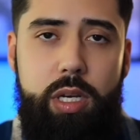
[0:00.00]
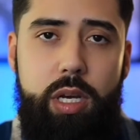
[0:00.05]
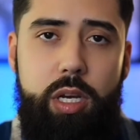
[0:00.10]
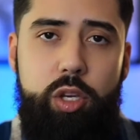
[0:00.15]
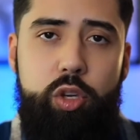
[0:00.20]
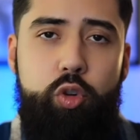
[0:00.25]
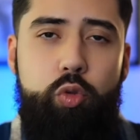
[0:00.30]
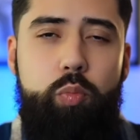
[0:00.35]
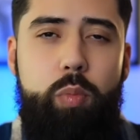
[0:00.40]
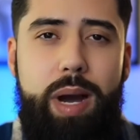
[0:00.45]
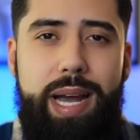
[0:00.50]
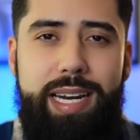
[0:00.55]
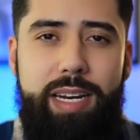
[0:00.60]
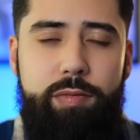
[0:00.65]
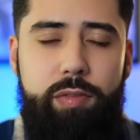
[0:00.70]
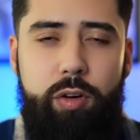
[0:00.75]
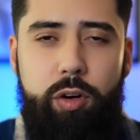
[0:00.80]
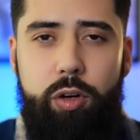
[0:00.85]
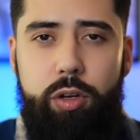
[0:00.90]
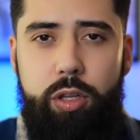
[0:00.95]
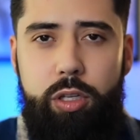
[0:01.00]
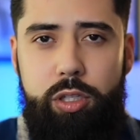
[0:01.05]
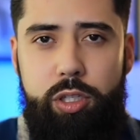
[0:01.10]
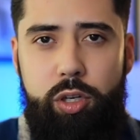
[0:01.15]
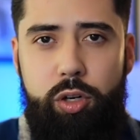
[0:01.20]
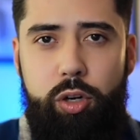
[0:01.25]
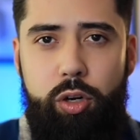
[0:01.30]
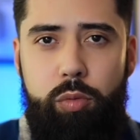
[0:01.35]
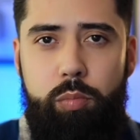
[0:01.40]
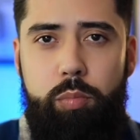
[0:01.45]
you might have heard the
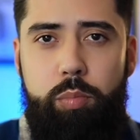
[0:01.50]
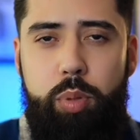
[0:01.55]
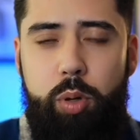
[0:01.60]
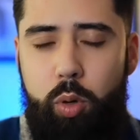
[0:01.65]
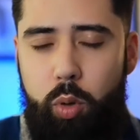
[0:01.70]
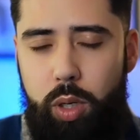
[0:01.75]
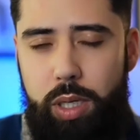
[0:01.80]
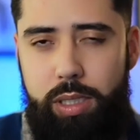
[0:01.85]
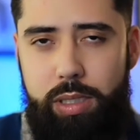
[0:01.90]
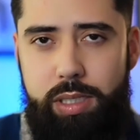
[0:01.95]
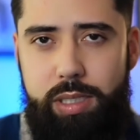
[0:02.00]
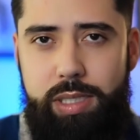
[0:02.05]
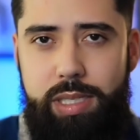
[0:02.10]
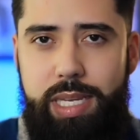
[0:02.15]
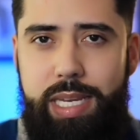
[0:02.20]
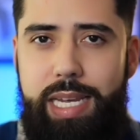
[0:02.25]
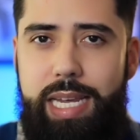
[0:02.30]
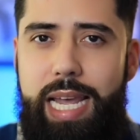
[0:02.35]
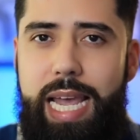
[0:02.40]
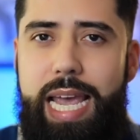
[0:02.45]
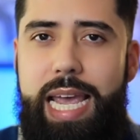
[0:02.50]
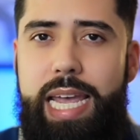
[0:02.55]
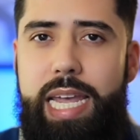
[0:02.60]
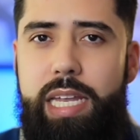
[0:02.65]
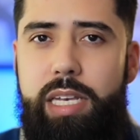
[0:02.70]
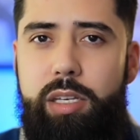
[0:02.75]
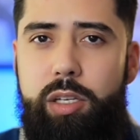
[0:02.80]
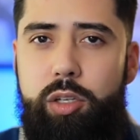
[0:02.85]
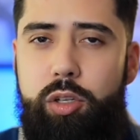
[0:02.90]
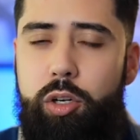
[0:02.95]
term points
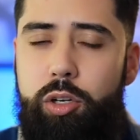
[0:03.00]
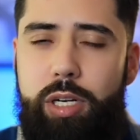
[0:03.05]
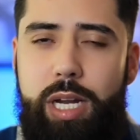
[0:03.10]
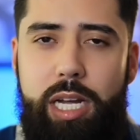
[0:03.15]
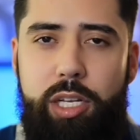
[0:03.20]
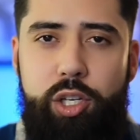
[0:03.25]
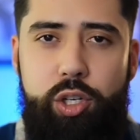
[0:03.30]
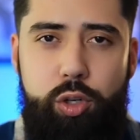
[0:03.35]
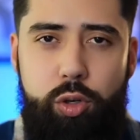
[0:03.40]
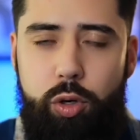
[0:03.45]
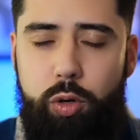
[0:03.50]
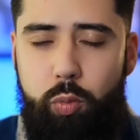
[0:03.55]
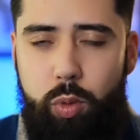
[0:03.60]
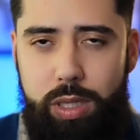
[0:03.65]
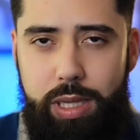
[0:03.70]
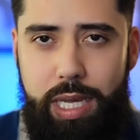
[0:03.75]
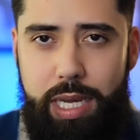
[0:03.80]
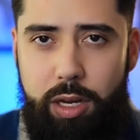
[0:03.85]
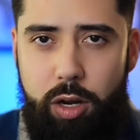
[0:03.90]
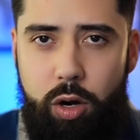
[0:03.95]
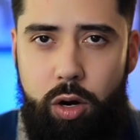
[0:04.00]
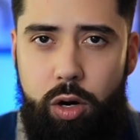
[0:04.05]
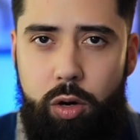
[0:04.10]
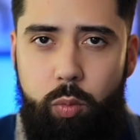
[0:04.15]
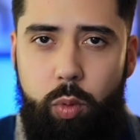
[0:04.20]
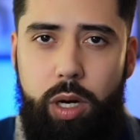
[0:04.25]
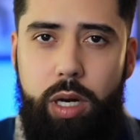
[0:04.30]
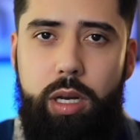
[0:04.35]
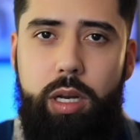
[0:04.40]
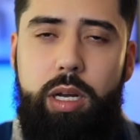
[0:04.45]
and you're not sure what they are.
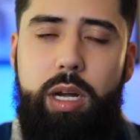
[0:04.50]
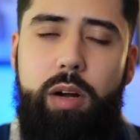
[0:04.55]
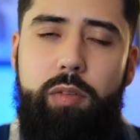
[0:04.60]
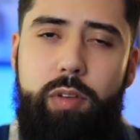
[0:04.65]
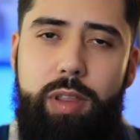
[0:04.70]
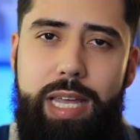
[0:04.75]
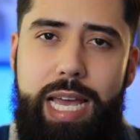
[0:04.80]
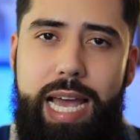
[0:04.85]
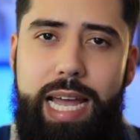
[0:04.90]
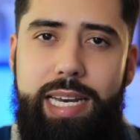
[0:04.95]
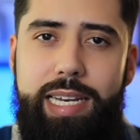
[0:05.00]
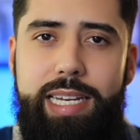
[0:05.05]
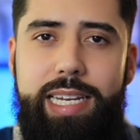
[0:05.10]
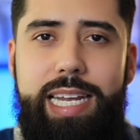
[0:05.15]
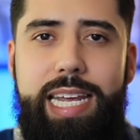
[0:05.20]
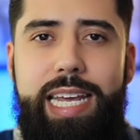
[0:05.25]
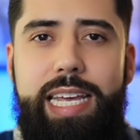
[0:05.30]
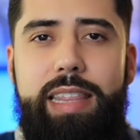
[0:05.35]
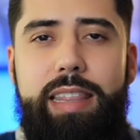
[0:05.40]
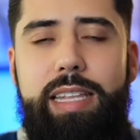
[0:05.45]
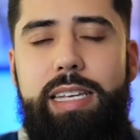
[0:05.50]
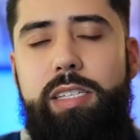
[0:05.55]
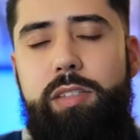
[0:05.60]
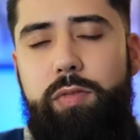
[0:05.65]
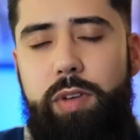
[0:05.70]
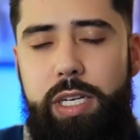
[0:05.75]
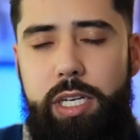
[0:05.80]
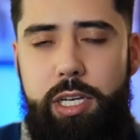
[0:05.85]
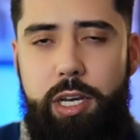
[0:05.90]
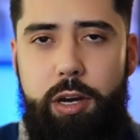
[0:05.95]
We're going to cover that in this
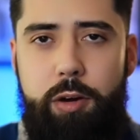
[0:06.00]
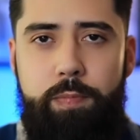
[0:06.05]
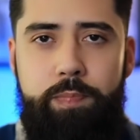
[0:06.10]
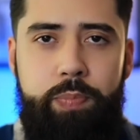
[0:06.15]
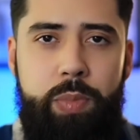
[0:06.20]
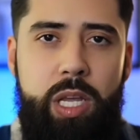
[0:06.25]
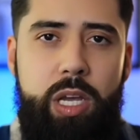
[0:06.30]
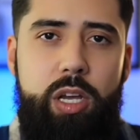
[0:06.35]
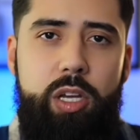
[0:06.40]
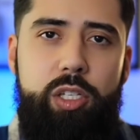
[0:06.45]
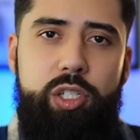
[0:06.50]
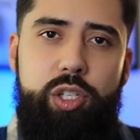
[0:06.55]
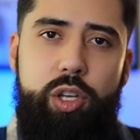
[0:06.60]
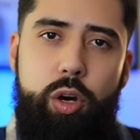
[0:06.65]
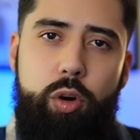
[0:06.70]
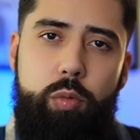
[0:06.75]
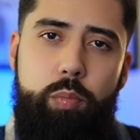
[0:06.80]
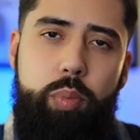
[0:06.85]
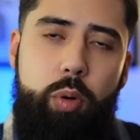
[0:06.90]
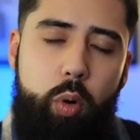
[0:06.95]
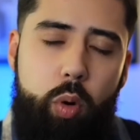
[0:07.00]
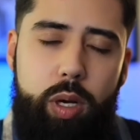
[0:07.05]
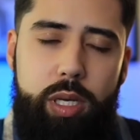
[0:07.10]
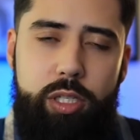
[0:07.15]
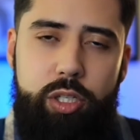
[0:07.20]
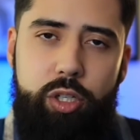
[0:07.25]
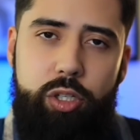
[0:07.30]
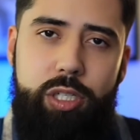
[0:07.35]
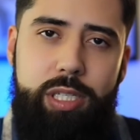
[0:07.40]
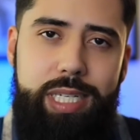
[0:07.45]
video. So
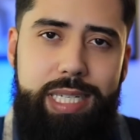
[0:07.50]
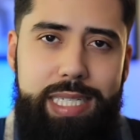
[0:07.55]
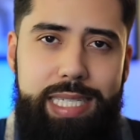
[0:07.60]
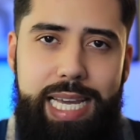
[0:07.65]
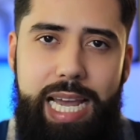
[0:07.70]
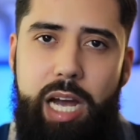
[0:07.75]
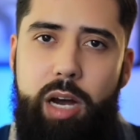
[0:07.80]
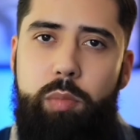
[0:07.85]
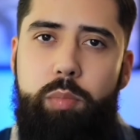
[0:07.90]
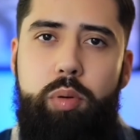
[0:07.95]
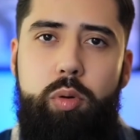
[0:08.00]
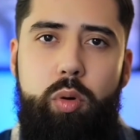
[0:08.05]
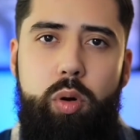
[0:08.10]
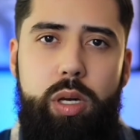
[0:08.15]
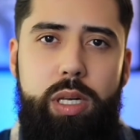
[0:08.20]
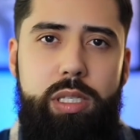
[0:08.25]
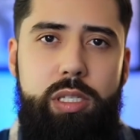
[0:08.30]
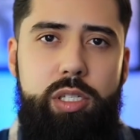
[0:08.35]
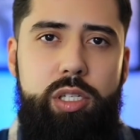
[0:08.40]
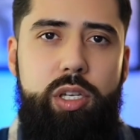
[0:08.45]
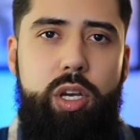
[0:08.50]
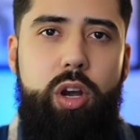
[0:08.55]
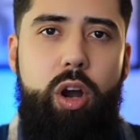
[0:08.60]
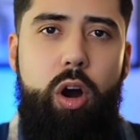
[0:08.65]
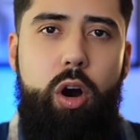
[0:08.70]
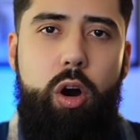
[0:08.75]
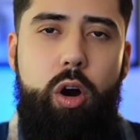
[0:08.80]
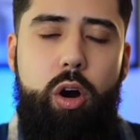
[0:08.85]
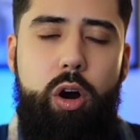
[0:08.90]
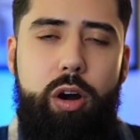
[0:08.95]
points or discount points
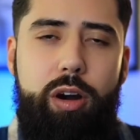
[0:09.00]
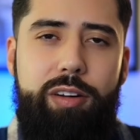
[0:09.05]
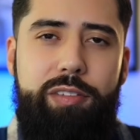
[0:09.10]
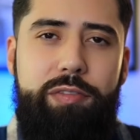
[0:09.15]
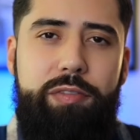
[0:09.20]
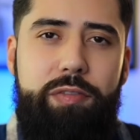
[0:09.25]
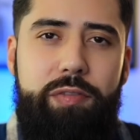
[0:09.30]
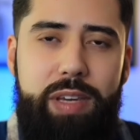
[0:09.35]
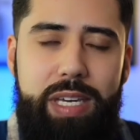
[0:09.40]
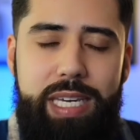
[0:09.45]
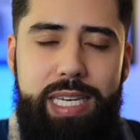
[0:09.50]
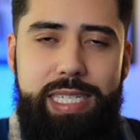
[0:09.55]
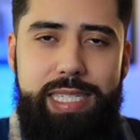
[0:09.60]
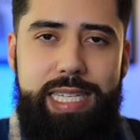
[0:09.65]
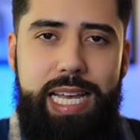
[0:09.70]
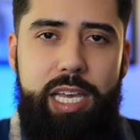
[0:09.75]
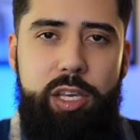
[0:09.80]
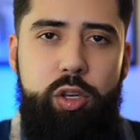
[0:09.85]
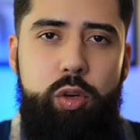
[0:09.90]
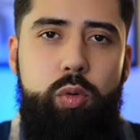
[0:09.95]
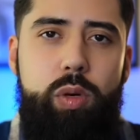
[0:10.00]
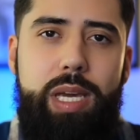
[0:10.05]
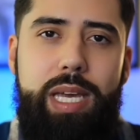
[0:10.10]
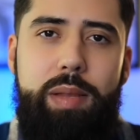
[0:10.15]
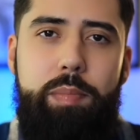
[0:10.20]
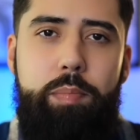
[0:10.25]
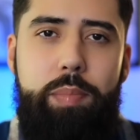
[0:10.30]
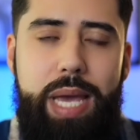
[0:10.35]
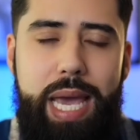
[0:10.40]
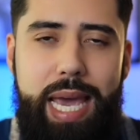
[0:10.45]
are fees that you
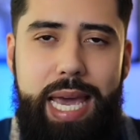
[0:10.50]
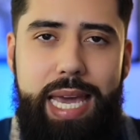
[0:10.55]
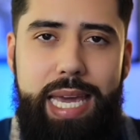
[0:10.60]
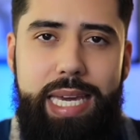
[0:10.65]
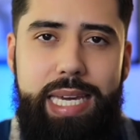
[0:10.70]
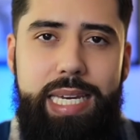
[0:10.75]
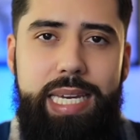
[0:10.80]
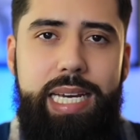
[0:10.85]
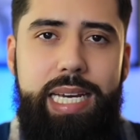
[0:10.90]
can pay